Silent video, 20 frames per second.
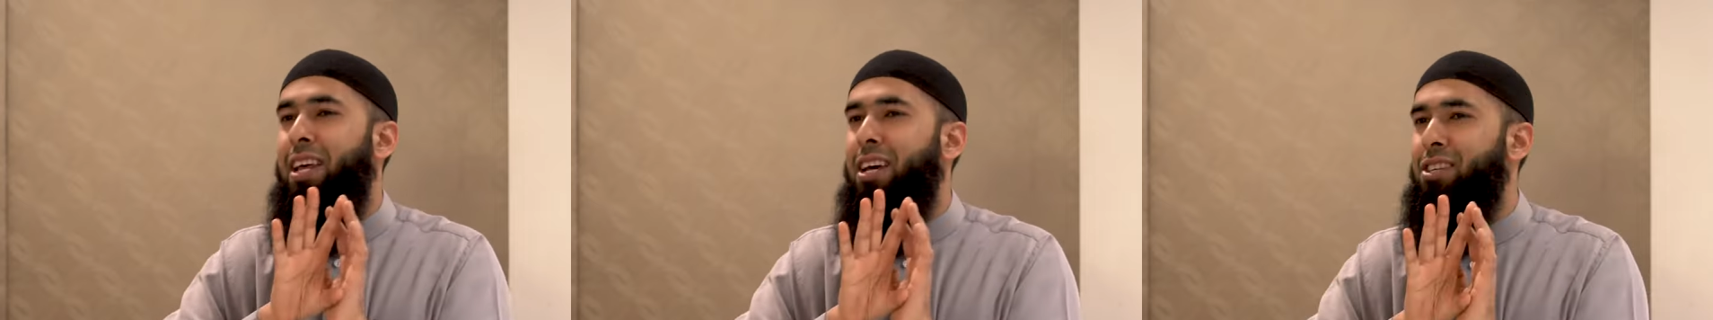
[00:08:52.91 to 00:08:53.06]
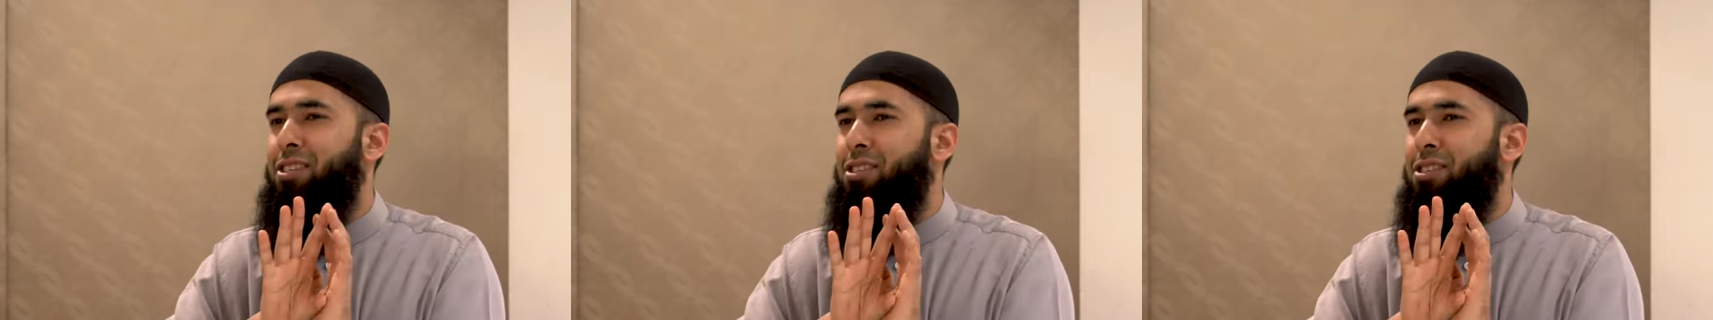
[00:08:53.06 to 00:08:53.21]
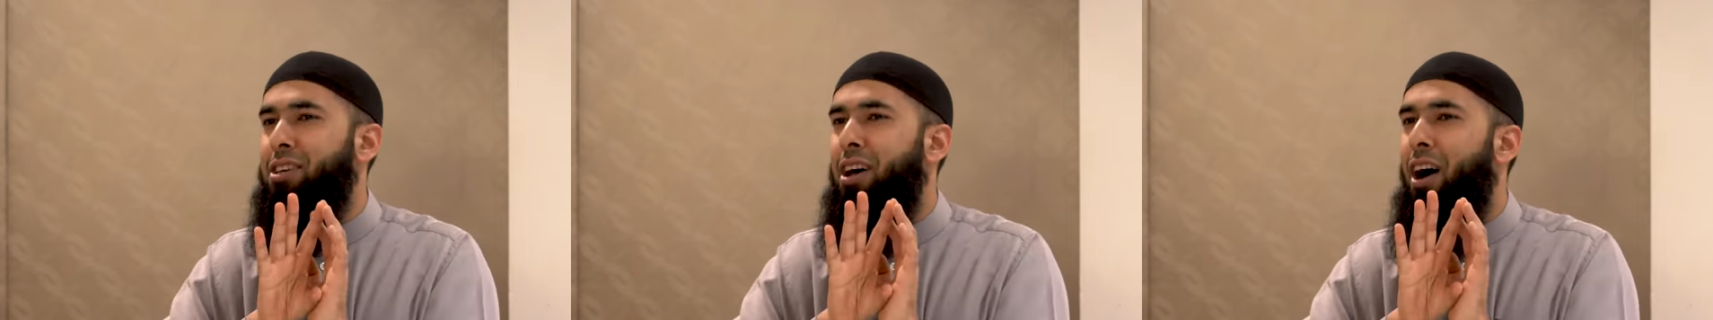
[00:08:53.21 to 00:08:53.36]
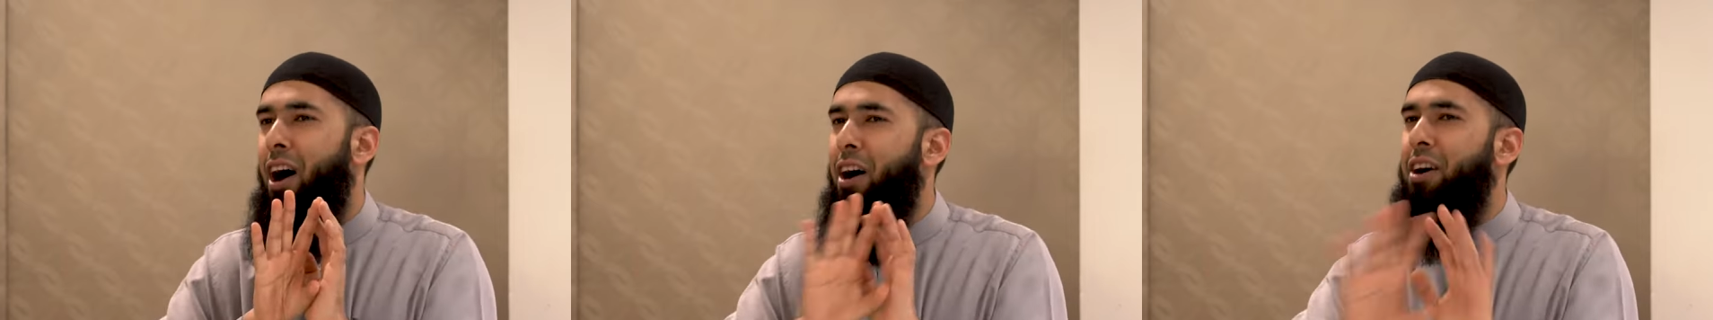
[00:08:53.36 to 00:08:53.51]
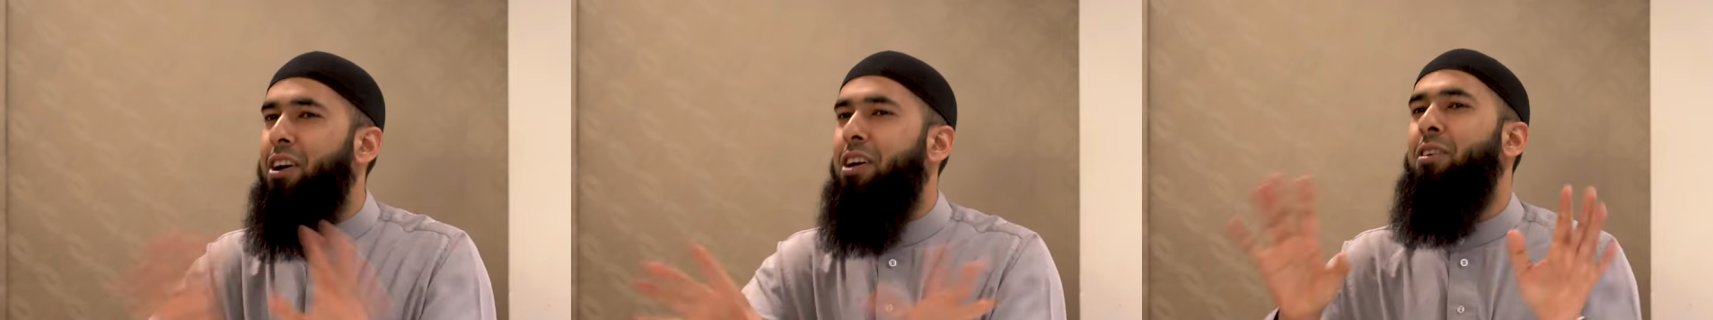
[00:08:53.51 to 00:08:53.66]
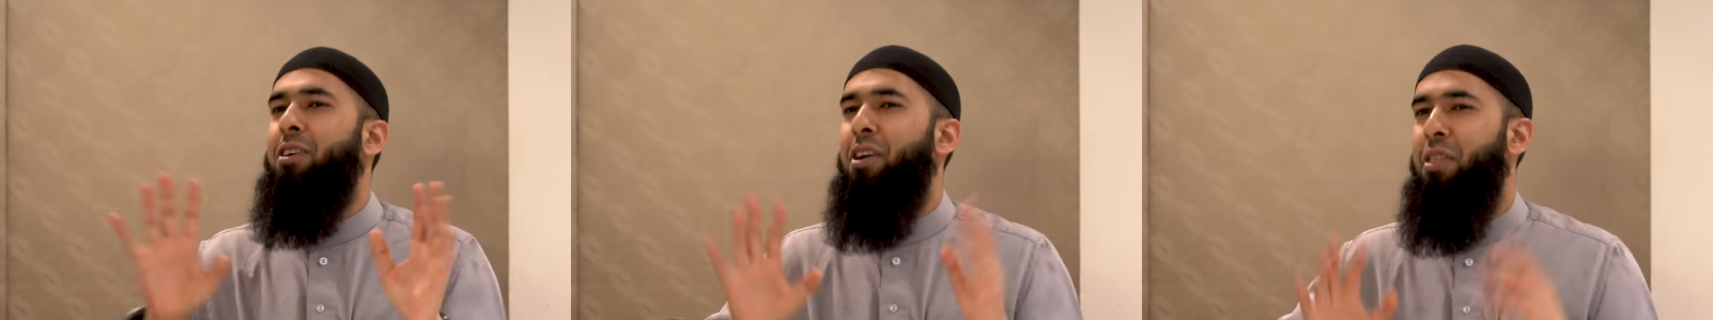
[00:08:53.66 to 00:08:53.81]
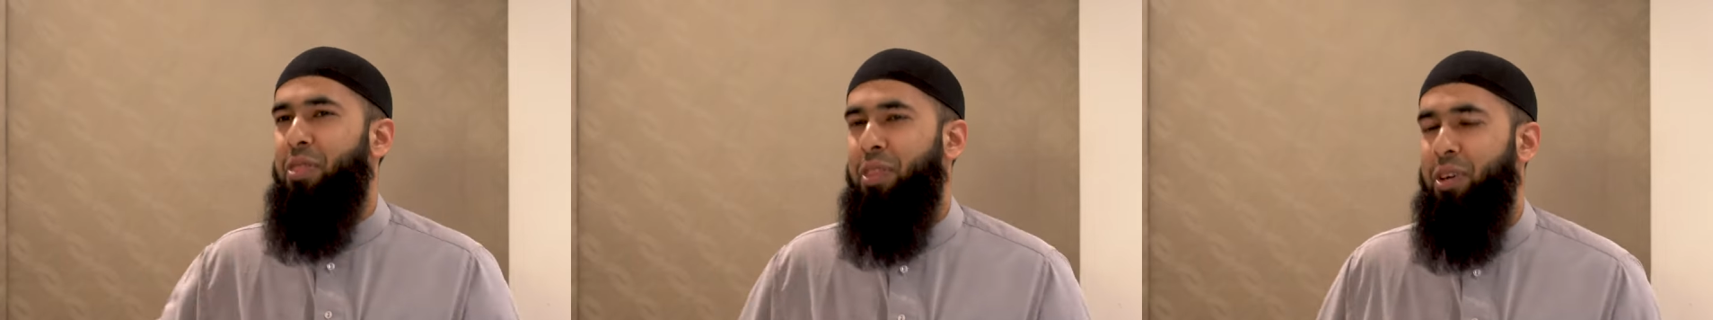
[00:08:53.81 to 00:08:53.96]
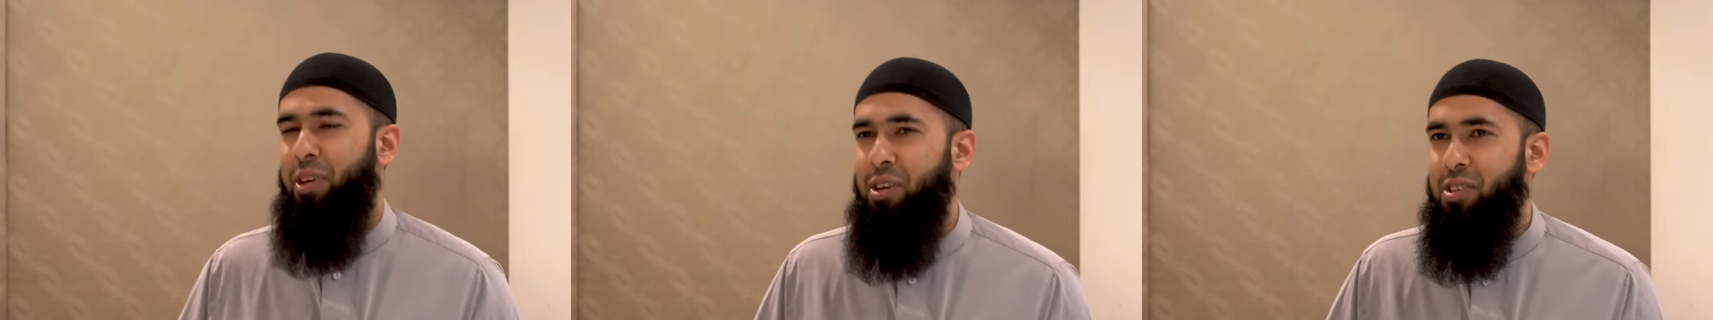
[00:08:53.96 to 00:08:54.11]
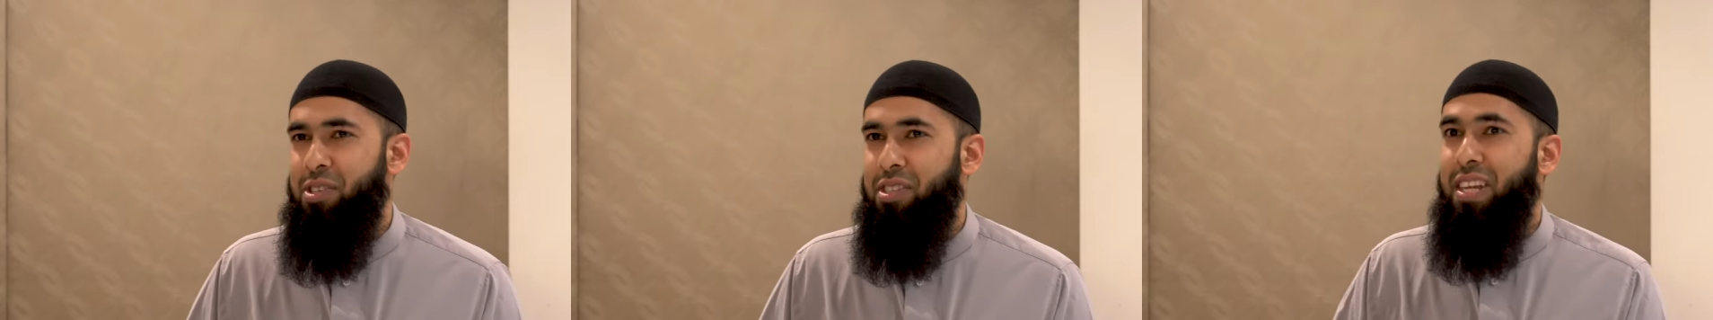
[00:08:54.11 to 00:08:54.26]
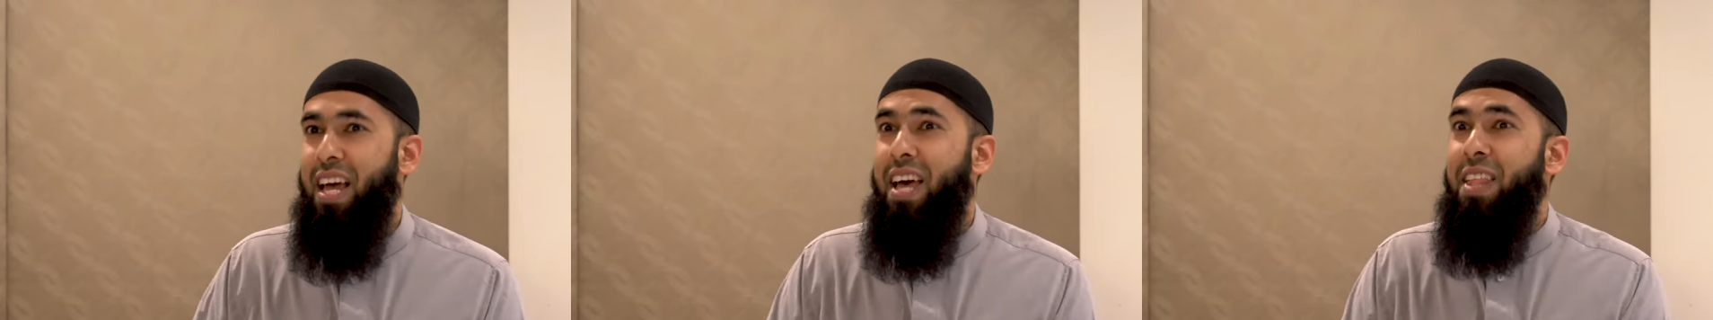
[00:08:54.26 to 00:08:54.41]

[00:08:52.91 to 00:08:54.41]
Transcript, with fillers: his hunger and thirst.